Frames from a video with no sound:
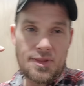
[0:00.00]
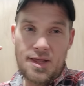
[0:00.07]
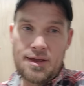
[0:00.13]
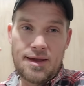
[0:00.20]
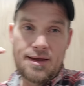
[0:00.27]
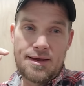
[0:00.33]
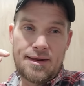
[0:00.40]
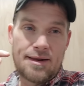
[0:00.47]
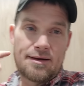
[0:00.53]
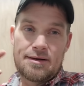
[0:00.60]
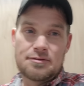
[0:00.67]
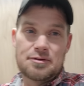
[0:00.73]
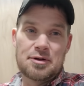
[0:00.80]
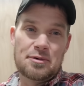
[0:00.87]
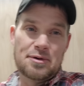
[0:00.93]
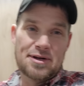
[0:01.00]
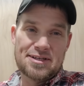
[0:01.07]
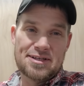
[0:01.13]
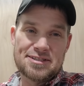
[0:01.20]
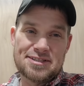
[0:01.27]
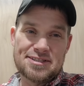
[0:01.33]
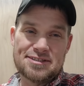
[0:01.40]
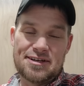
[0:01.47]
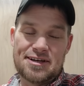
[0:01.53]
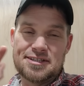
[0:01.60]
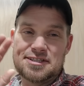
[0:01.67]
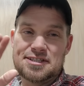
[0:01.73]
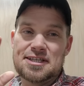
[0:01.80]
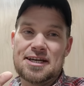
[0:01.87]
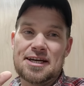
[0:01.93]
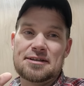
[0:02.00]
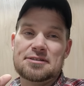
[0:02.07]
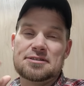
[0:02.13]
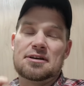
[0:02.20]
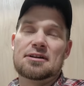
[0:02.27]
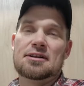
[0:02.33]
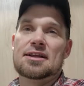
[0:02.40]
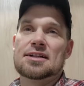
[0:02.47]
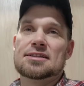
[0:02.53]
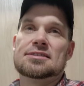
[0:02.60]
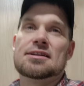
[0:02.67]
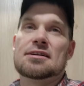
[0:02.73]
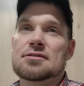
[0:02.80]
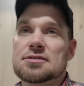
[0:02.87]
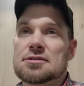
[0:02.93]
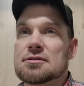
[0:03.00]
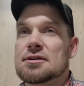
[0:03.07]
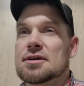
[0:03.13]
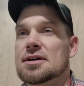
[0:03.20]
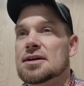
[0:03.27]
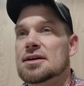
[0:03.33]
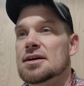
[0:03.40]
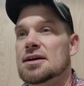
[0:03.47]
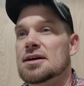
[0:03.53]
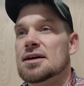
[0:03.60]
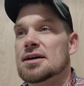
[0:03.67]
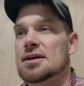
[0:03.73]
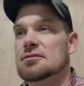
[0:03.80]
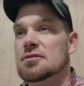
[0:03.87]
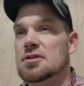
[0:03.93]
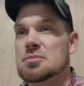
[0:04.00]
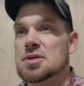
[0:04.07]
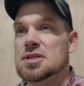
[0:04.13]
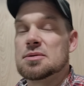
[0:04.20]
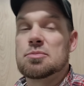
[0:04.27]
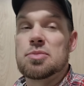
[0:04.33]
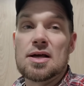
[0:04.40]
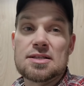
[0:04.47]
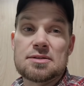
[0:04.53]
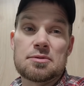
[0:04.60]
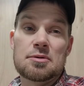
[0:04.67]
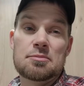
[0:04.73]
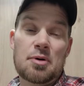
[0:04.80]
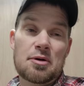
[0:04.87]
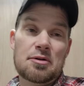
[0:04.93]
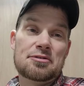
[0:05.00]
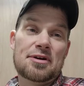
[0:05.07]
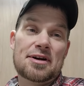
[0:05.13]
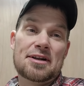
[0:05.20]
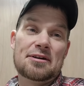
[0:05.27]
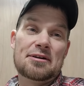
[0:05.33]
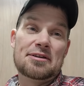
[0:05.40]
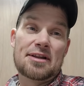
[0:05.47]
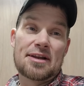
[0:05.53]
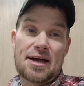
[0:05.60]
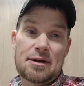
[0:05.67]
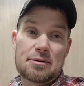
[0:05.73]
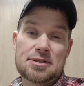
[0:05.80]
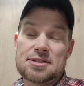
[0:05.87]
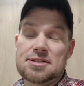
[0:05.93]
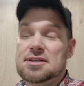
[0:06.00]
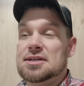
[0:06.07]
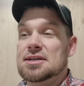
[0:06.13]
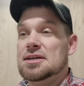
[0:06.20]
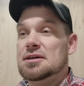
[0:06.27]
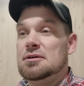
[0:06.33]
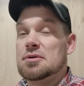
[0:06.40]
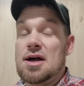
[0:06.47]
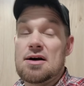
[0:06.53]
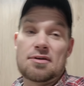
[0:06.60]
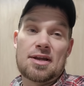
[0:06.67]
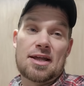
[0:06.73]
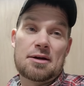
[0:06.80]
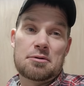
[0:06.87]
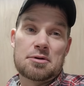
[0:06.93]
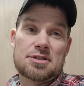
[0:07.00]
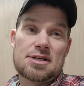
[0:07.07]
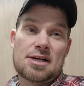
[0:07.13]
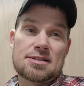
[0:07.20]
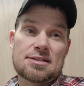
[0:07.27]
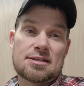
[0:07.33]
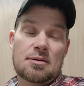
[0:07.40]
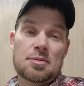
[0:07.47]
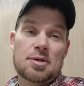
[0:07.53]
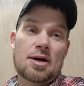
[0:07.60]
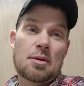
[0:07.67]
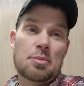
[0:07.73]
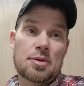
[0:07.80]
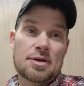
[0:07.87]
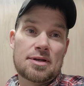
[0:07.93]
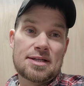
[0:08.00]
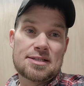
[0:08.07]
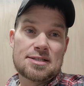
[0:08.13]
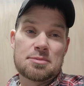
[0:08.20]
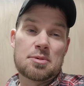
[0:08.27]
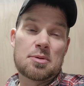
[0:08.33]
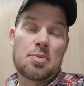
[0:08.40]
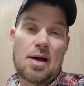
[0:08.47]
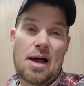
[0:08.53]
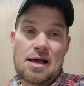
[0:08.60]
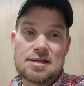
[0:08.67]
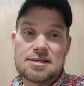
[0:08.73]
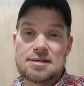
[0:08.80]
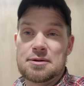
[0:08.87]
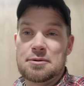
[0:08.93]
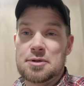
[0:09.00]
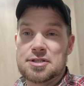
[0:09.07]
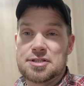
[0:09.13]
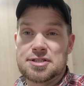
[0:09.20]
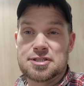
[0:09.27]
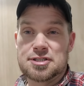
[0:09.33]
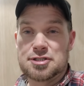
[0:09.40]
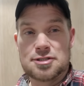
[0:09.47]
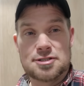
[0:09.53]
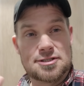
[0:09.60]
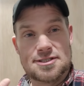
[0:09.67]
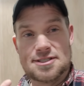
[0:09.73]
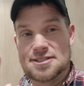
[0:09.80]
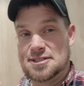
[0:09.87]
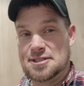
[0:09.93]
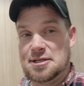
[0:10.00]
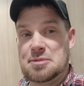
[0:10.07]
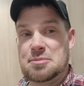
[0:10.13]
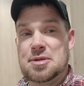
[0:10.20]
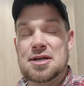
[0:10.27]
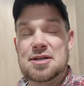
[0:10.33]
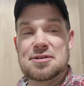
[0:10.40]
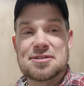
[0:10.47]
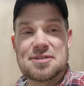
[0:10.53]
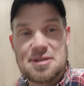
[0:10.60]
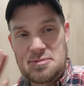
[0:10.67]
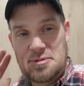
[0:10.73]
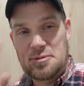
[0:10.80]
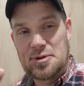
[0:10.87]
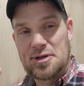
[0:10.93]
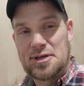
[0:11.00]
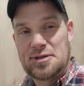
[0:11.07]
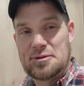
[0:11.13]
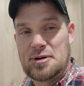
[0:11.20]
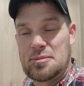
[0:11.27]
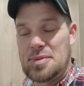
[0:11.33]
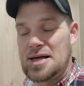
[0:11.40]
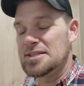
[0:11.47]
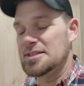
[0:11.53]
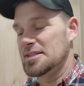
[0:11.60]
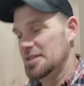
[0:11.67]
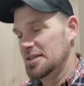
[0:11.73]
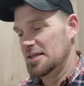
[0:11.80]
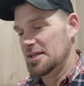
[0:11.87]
and I don't even know what else she's on. She handles all of that stuff. So uh, it's very busy. Plus, we're both trying to learn the language. We have a language test coming up that needs to be passed, which is going to be interesting, but we're going to do our best.